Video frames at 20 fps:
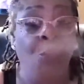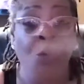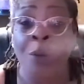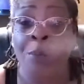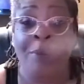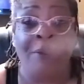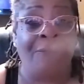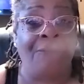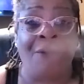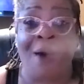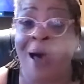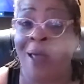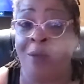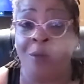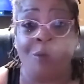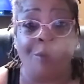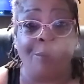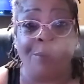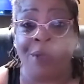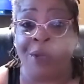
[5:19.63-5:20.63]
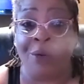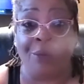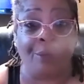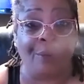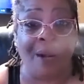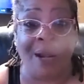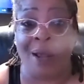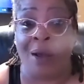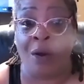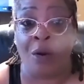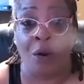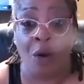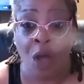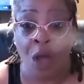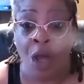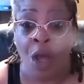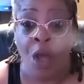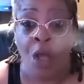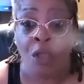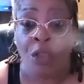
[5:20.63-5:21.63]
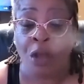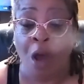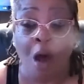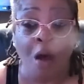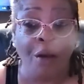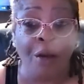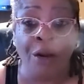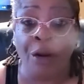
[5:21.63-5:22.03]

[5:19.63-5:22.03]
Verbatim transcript: Because you would be following me around,